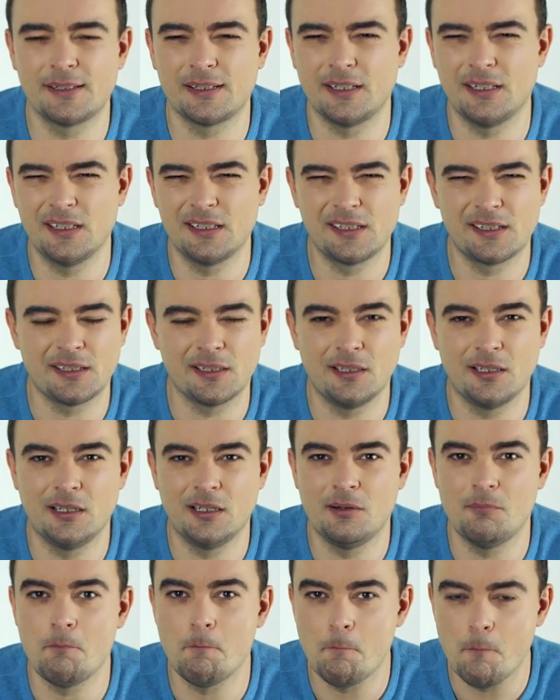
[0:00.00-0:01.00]
is
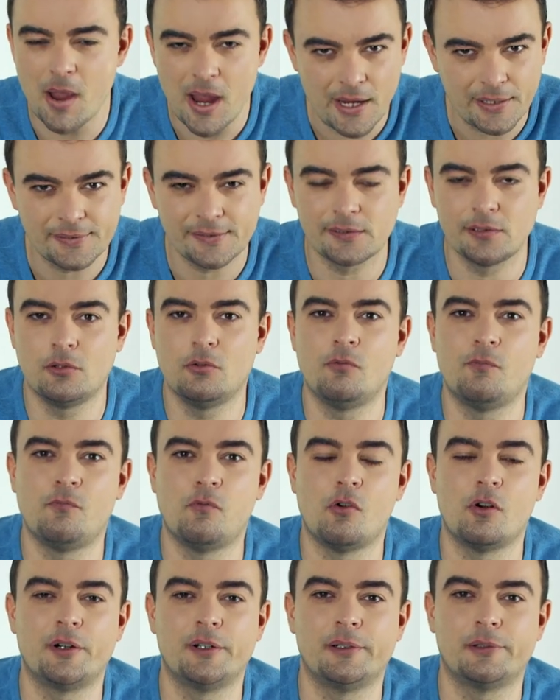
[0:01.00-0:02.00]
a mess
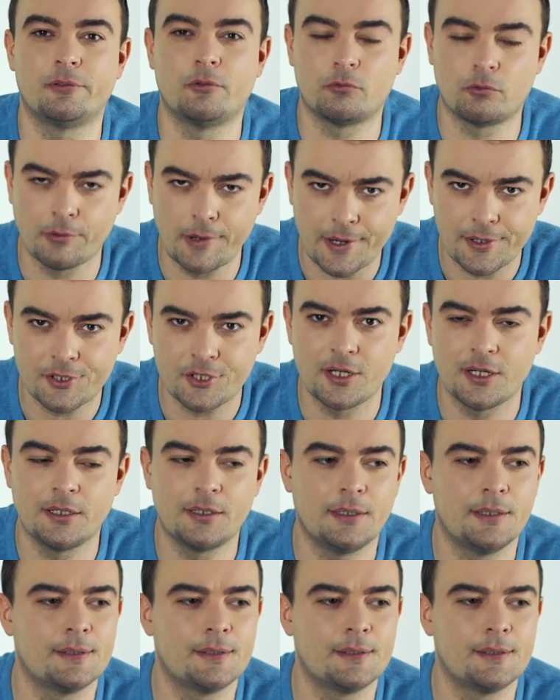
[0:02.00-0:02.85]
for crashing.